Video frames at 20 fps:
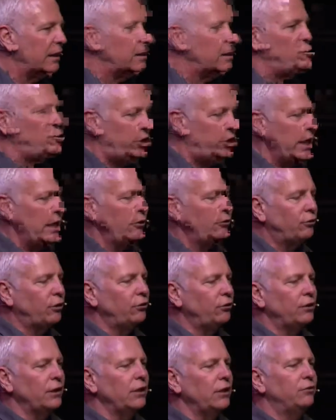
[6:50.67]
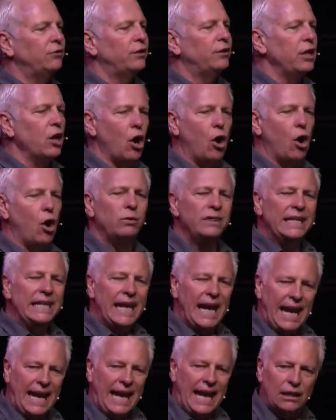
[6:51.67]
Jesus is the only
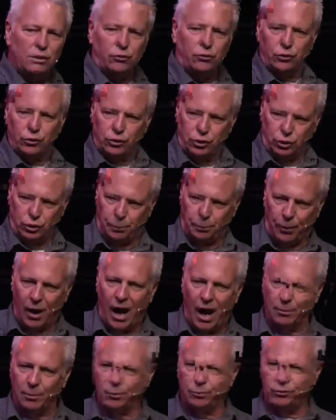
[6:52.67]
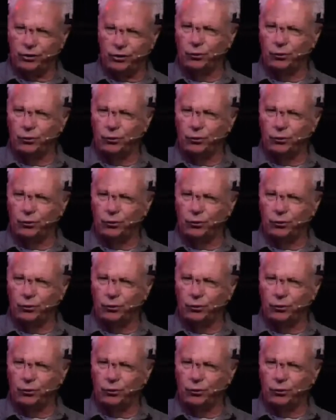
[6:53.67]
answer to the problems of the